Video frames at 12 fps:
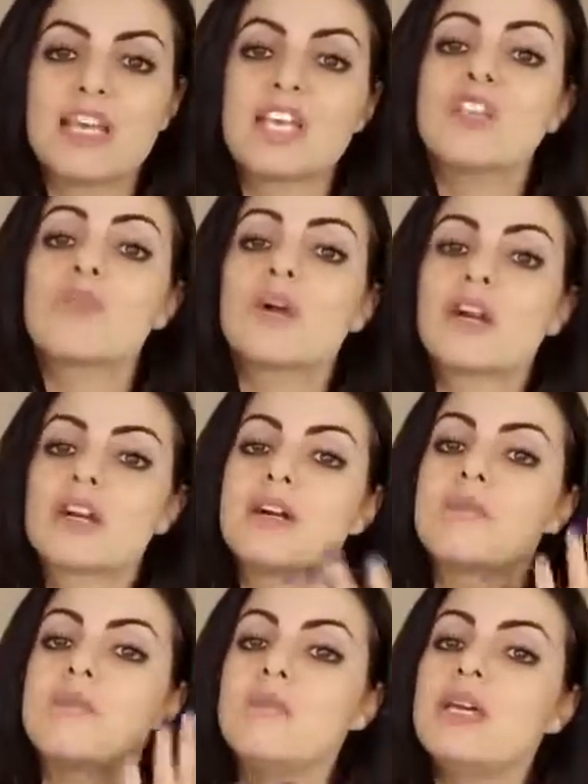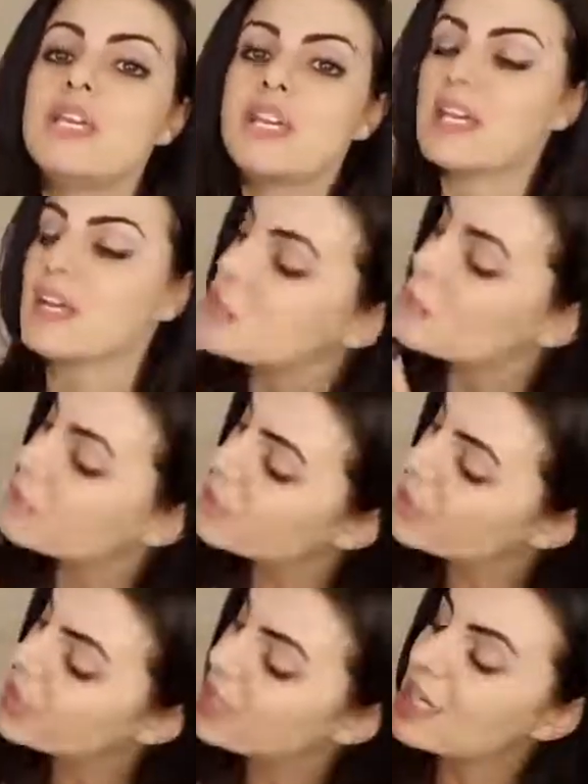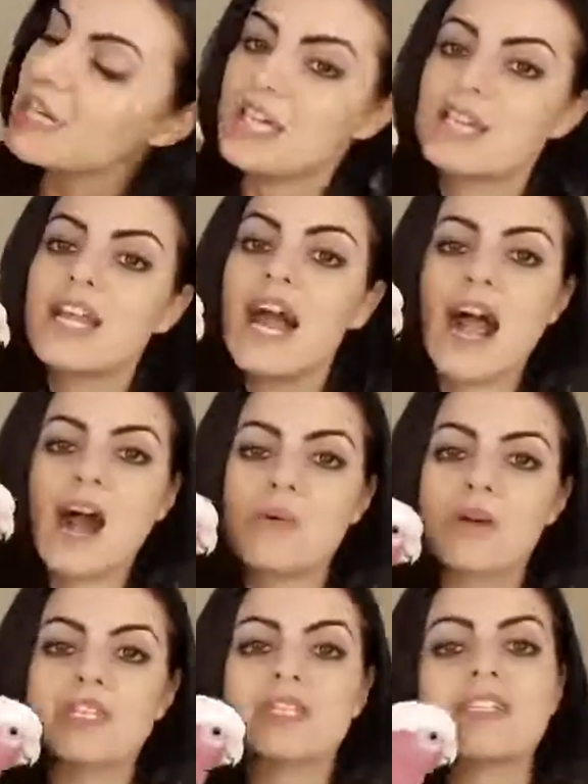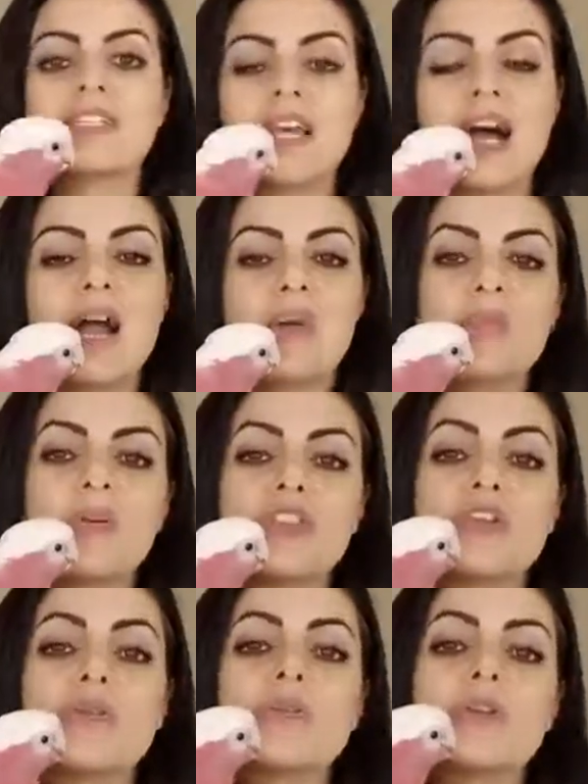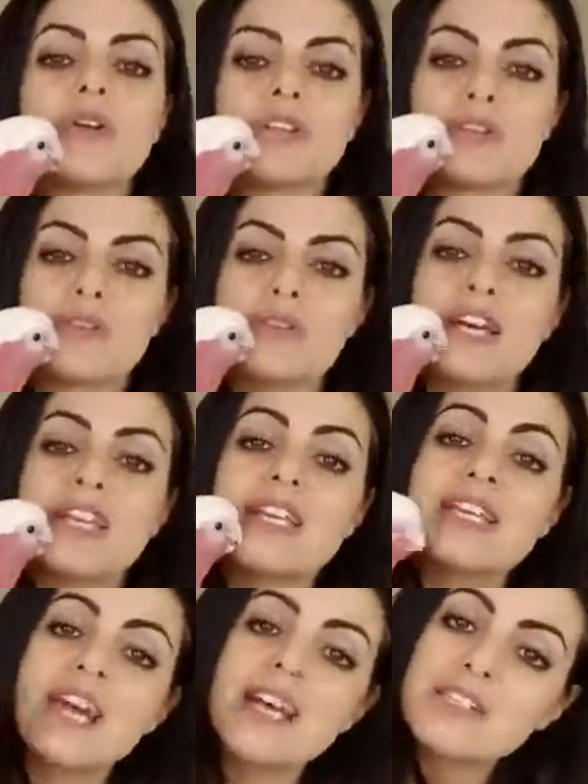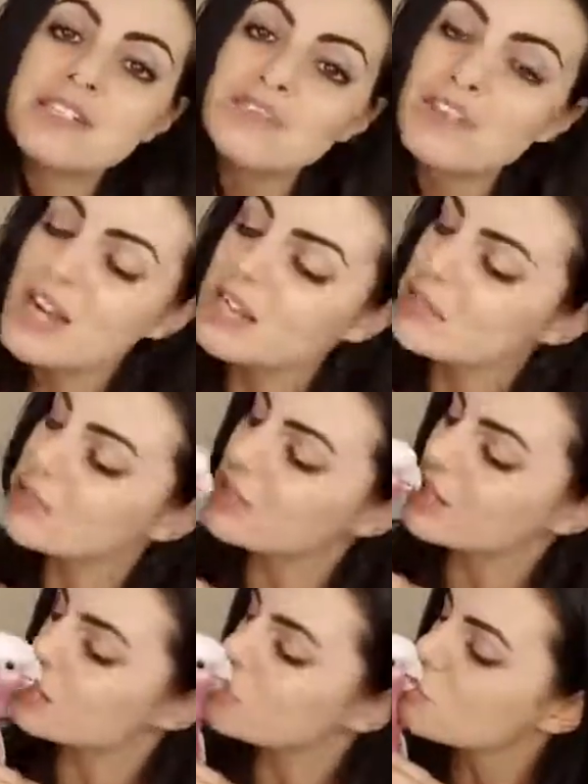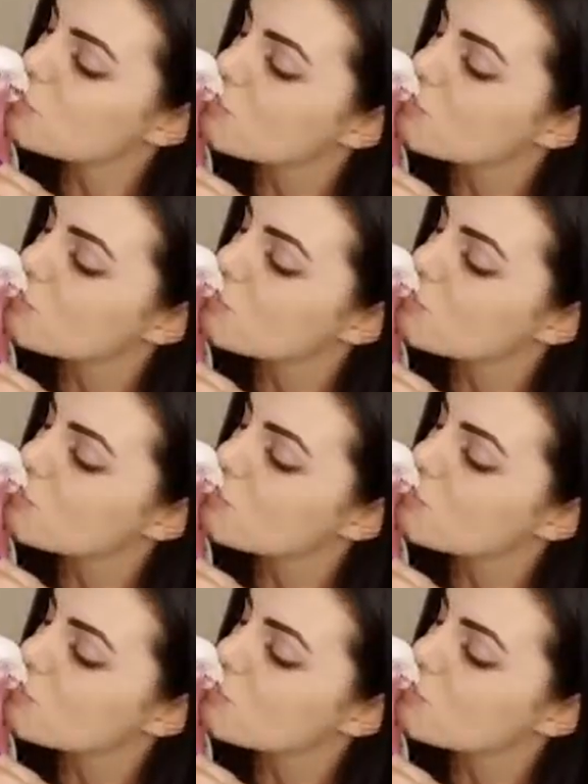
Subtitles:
that you are committing to putting in hours and time with your bird so that he has a friend, because